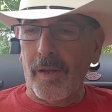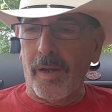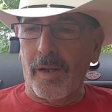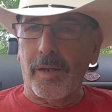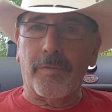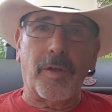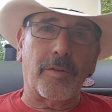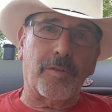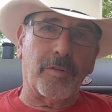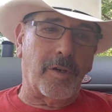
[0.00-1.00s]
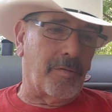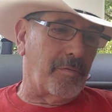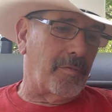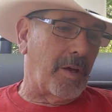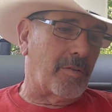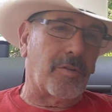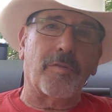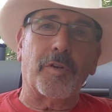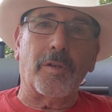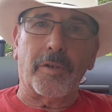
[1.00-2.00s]
If that's
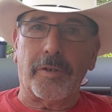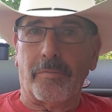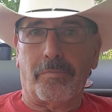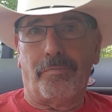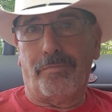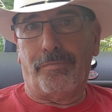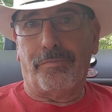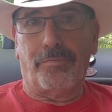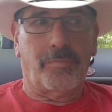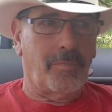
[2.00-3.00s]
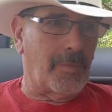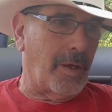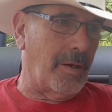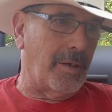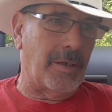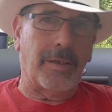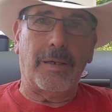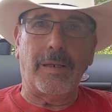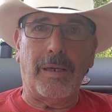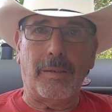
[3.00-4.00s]
the feeling,
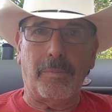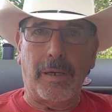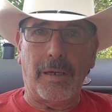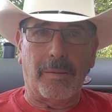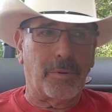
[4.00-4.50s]
it ain't bad,